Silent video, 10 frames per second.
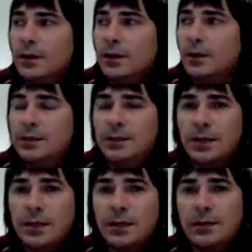Let's
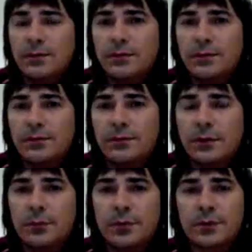say if
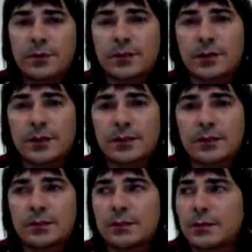person
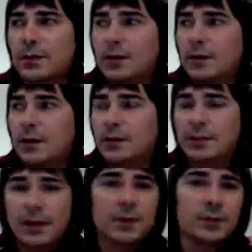gets
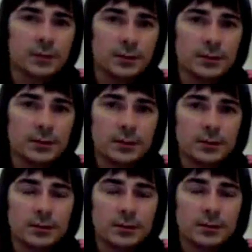diabetes,
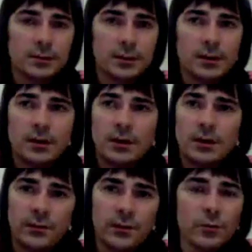if
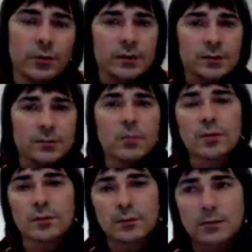you look at the
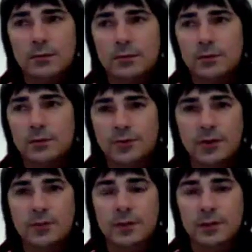modern
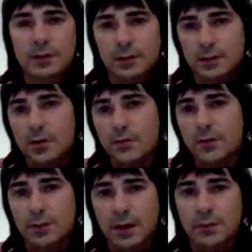treatment that is
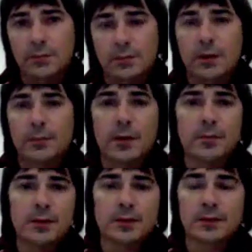offered by
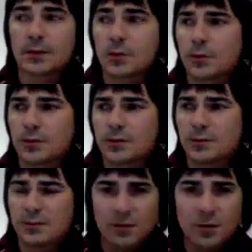medicine, you could
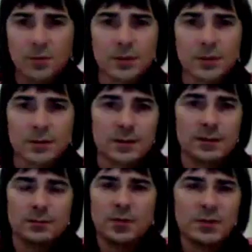notice that
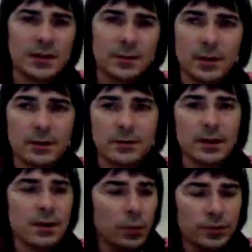it's mostly about
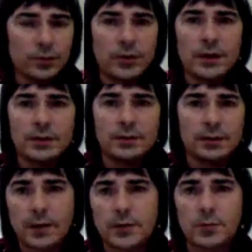what you eat and
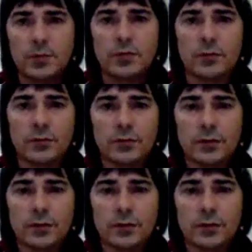how you move.